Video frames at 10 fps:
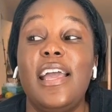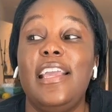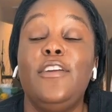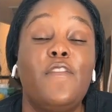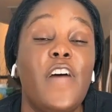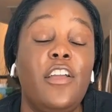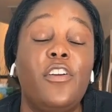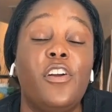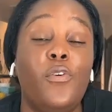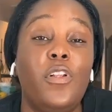You can find you
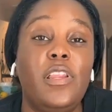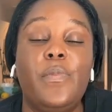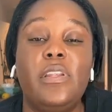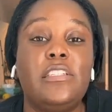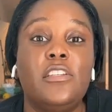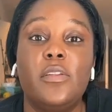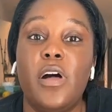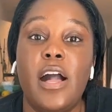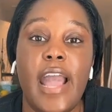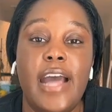can Google it, but listen to the
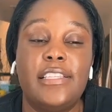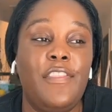podcast.